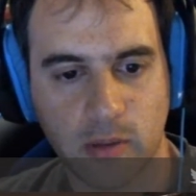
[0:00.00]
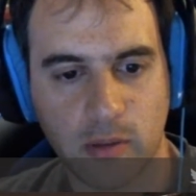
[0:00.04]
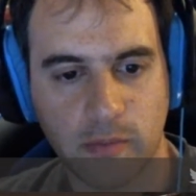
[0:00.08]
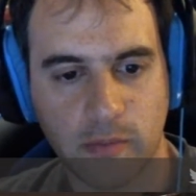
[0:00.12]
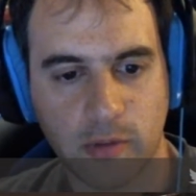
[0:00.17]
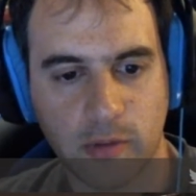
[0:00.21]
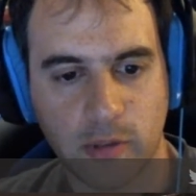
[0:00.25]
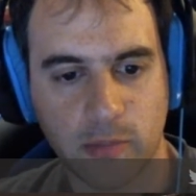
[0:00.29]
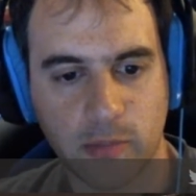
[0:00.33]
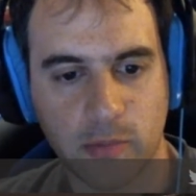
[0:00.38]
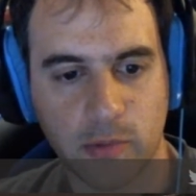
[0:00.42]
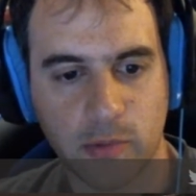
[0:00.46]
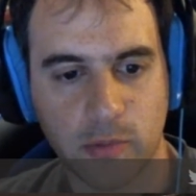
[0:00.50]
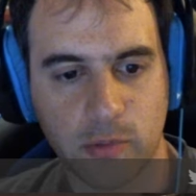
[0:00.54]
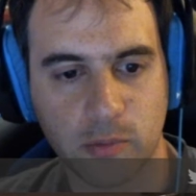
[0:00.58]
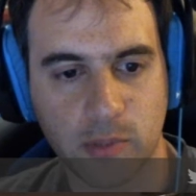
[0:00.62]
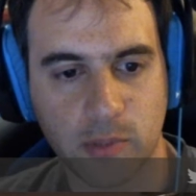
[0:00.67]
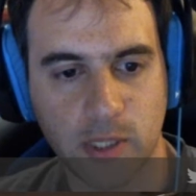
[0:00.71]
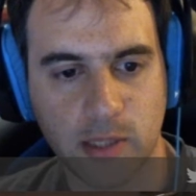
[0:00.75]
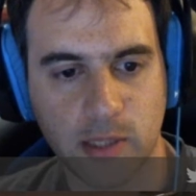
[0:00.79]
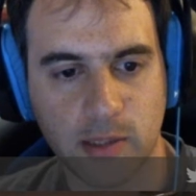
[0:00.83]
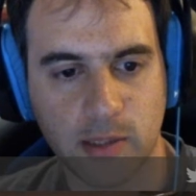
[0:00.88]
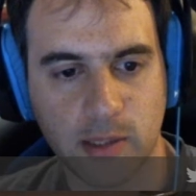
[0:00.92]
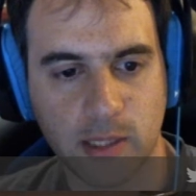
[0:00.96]
for him to do
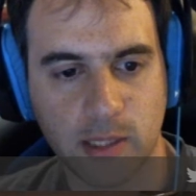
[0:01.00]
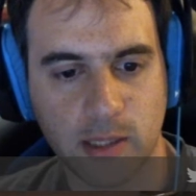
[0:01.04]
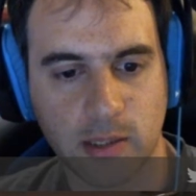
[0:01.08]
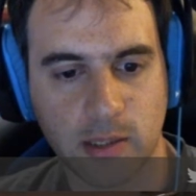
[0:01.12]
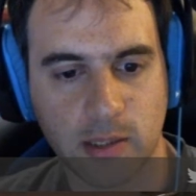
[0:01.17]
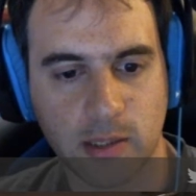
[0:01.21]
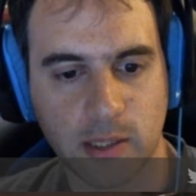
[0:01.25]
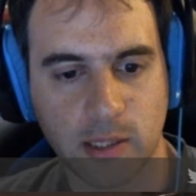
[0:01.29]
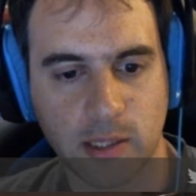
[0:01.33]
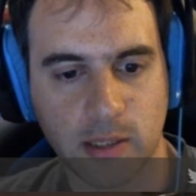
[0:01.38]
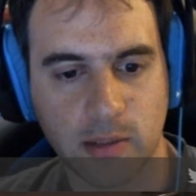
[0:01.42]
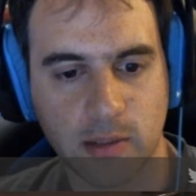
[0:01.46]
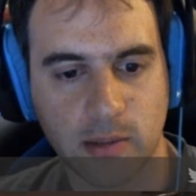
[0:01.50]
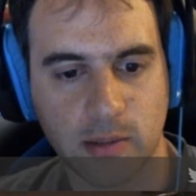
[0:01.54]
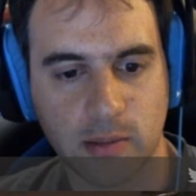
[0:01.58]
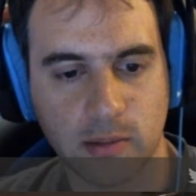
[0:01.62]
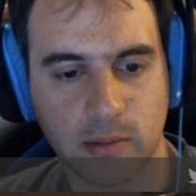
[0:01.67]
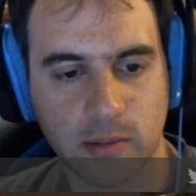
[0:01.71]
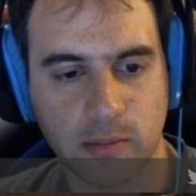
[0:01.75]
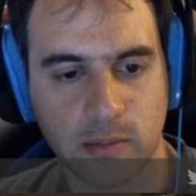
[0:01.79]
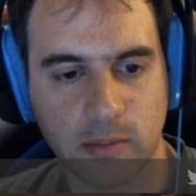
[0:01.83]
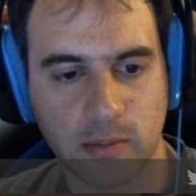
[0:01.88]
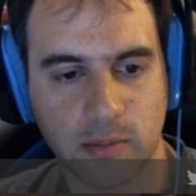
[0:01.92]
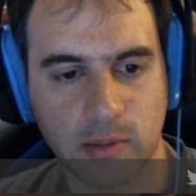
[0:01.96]
that, and
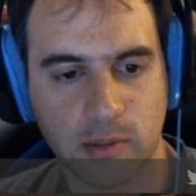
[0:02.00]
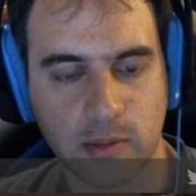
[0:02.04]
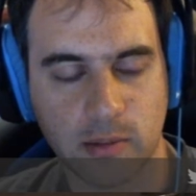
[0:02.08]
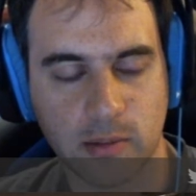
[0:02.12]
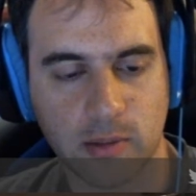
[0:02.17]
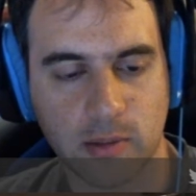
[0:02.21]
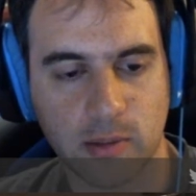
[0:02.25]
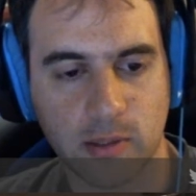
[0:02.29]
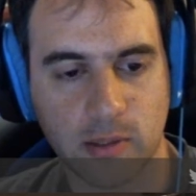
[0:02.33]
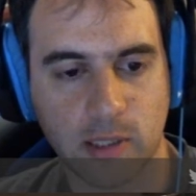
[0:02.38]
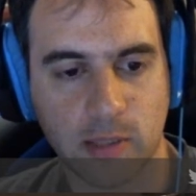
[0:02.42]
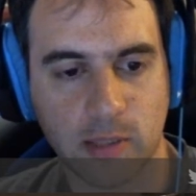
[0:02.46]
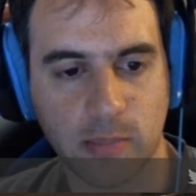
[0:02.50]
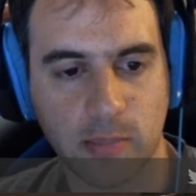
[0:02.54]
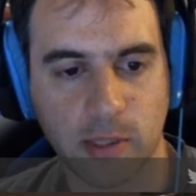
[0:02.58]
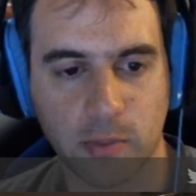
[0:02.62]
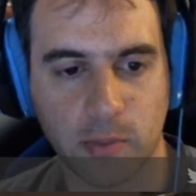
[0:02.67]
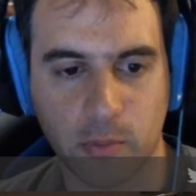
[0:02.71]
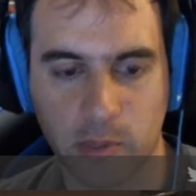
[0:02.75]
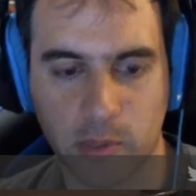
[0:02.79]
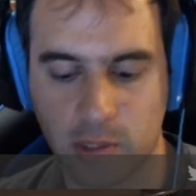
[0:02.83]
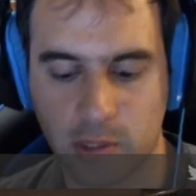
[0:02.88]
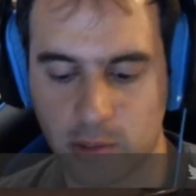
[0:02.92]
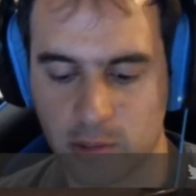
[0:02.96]
then get my
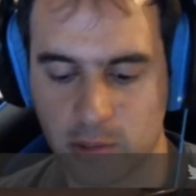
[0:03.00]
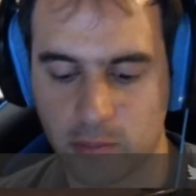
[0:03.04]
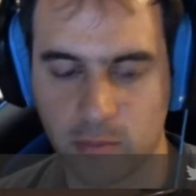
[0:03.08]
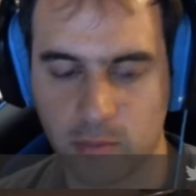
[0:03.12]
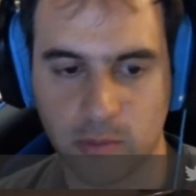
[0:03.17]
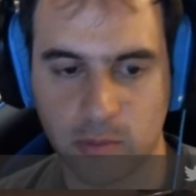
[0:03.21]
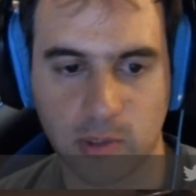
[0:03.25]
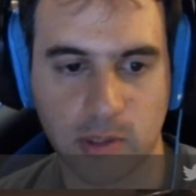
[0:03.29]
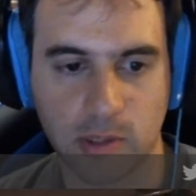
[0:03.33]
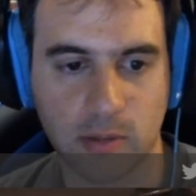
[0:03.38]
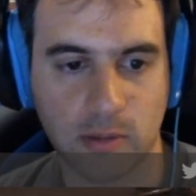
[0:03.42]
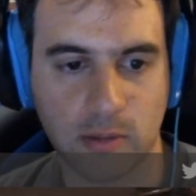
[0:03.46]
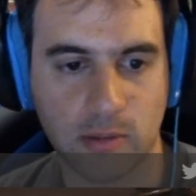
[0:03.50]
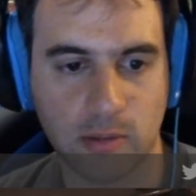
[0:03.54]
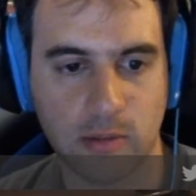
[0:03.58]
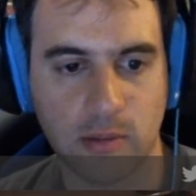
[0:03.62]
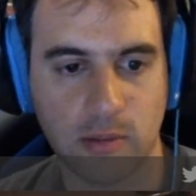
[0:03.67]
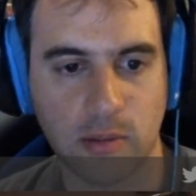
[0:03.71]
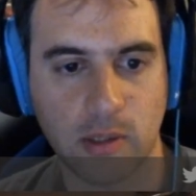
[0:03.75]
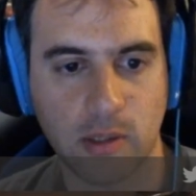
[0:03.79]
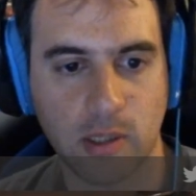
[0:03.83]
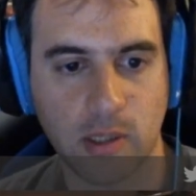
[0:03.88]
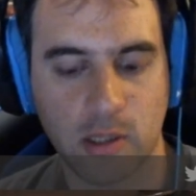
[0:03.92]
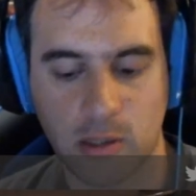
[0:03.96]
queen into this
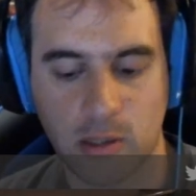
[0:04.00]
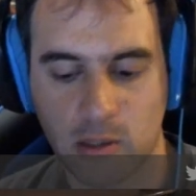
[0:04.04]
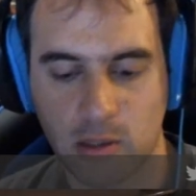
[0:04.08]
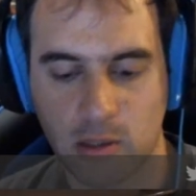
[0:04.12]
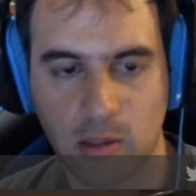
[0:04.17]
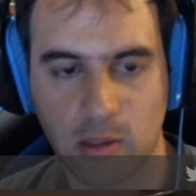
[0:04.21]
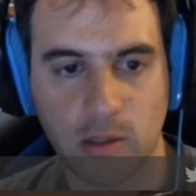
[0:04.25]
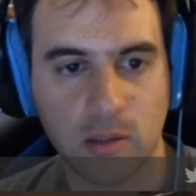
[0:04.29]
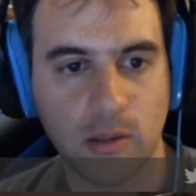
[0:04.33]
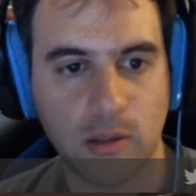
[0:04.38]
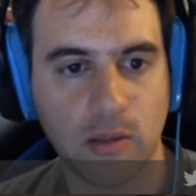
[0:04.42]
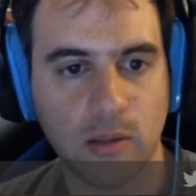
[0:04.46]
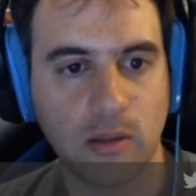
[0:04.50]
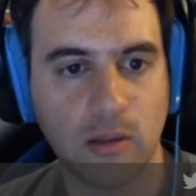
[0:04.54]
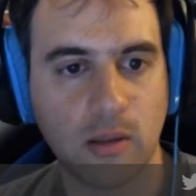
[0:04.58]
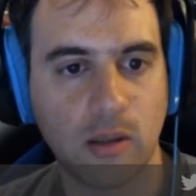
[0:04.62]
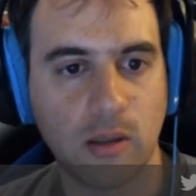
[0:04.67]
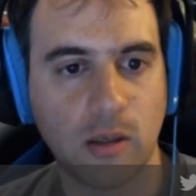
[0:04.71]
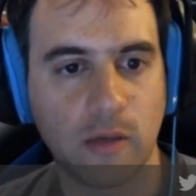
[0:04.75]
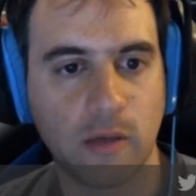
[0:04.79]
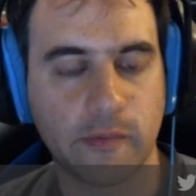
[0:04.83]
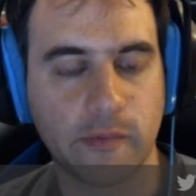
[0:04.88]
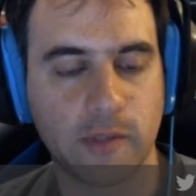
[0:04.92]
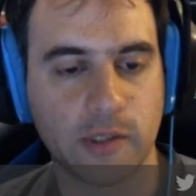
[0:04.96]

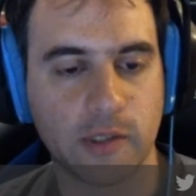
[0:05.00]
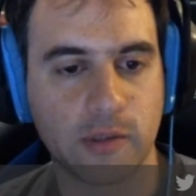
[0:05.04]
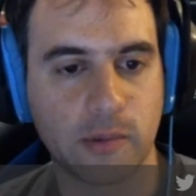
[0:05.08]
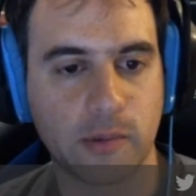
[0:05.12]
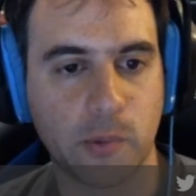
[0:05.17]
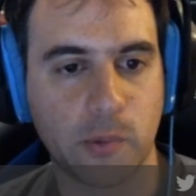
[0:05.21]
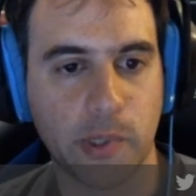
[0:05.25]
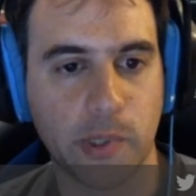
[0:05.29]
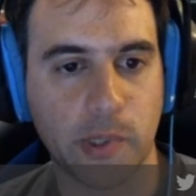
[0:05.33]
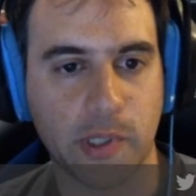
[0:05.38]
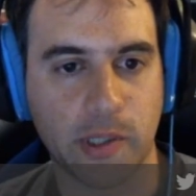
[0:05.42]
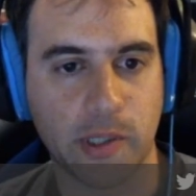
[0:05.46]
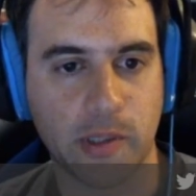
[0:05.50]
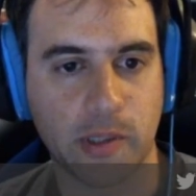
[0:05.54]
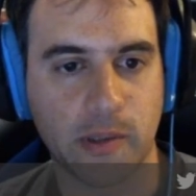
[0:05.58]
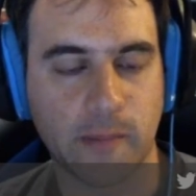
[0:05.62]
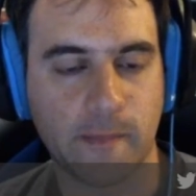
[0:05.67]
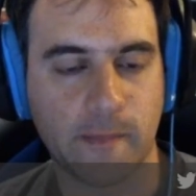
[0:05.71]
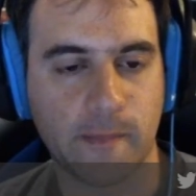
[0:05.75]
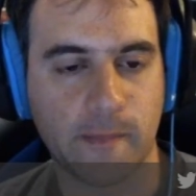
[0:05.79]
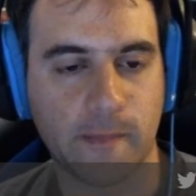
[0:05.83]
lovely square.